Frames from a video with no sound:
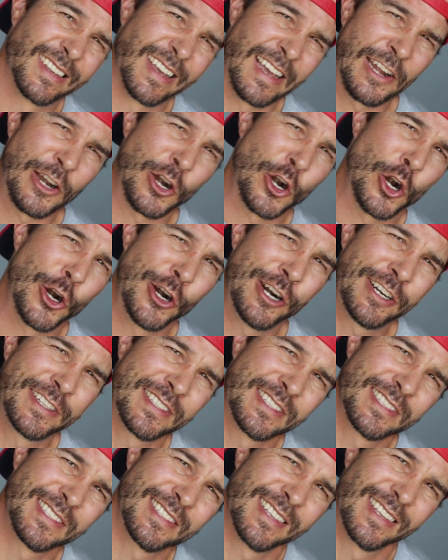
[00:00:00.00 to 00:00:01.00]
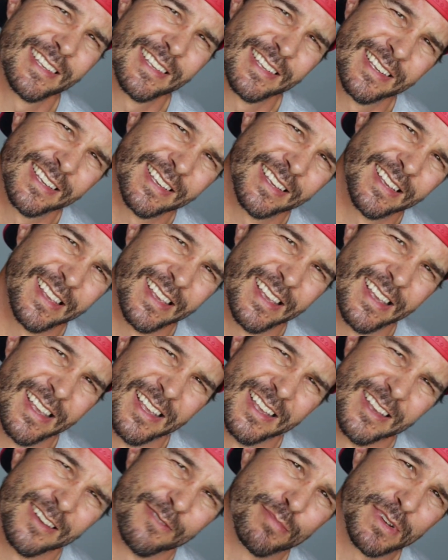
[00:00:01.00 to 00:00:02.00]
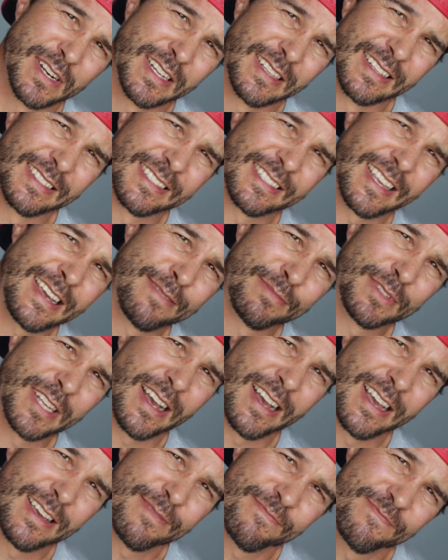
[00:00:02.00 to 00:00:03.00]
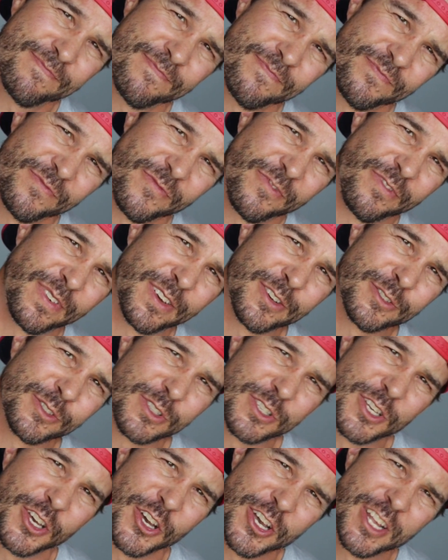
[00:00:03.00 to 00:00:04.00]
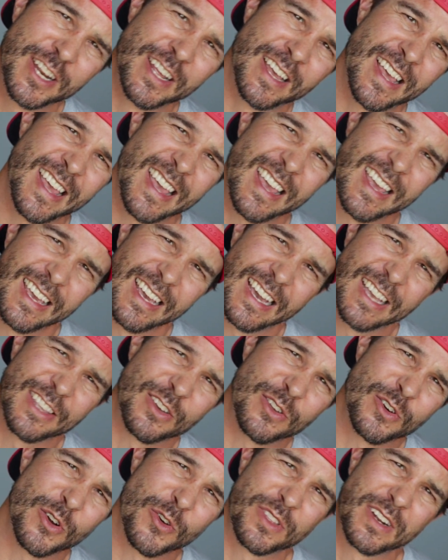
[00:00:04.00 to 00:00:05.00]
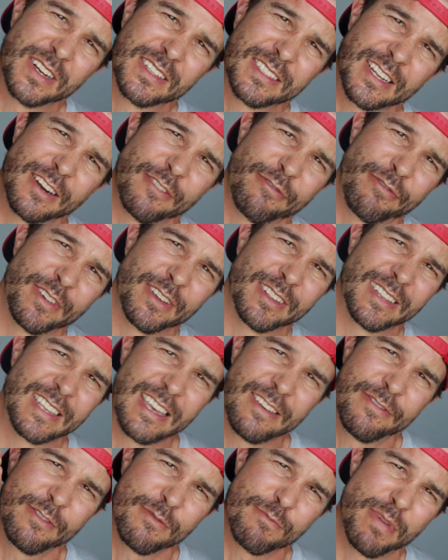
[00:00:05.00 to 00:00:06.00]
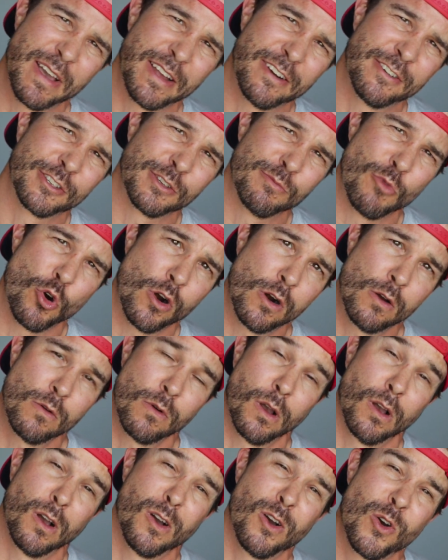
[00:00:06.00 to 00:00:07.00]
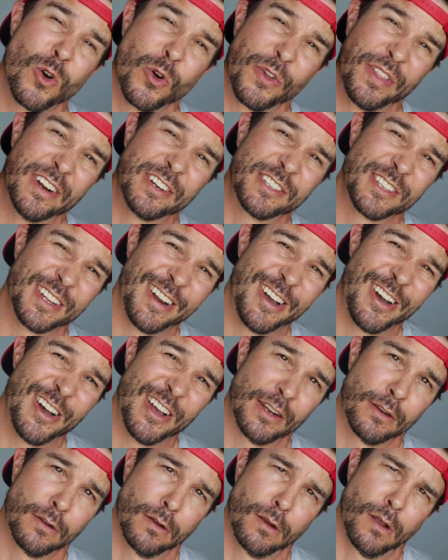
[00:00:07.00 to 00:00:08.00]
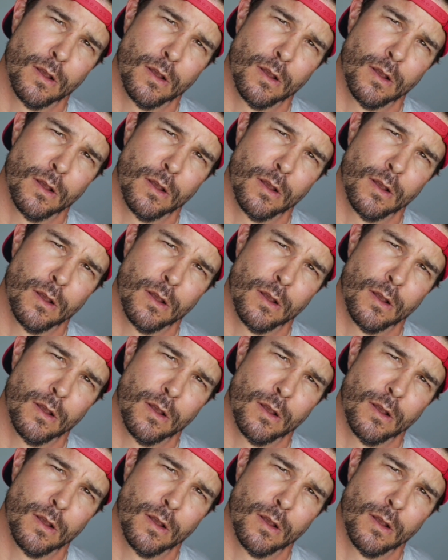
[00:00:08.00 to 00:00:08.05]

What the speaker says: it hurts, but at the same time, feels good. And you know that it's going to feel even better tomorrow. Oh, there's a knot.